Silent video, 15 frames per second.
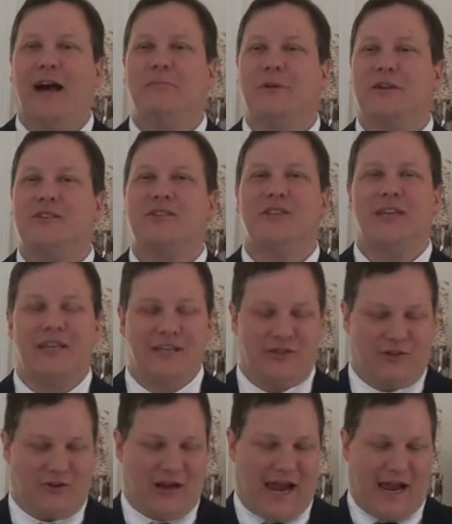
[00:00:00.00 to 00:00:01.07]
I must stay
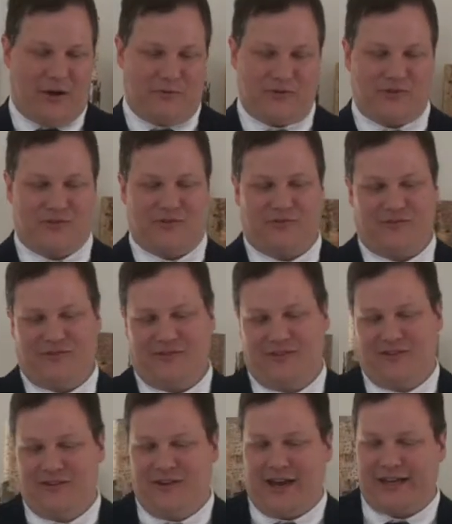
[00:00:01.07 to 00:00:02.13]
at your house.
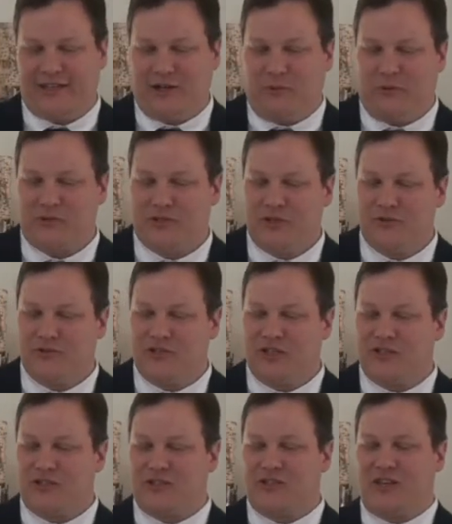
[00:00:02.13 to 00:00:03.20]
I can almost hear
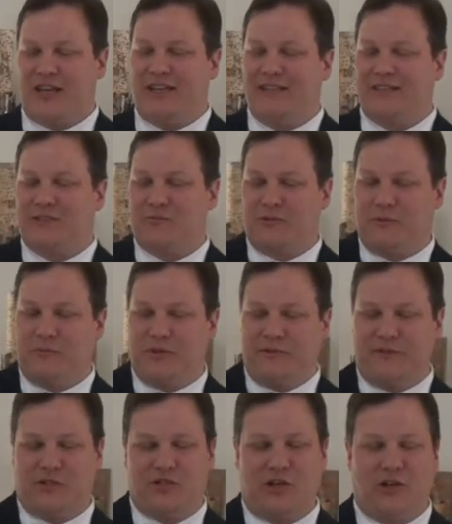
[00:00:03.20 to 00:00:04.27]
Jesus saying this with a bit
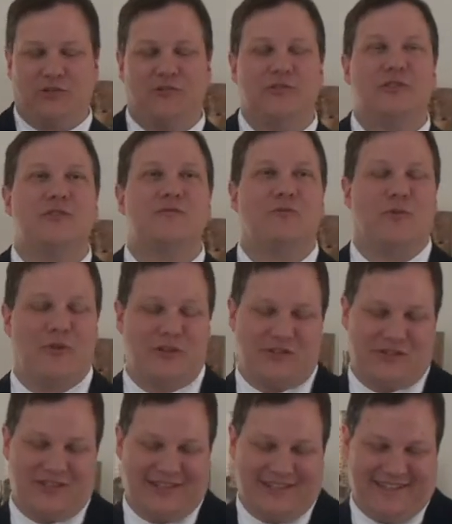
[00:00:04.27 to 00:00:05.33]
of a chuckle in his
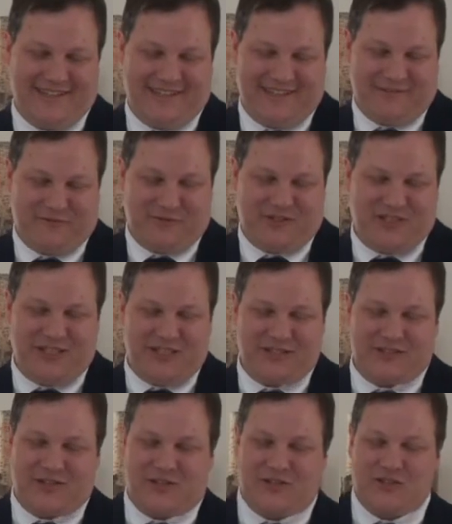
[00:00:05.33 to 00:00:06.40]
voice for
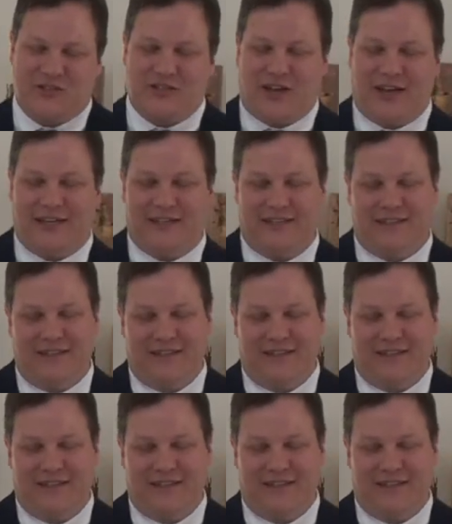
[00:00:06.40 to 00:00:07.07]
seeing such a sight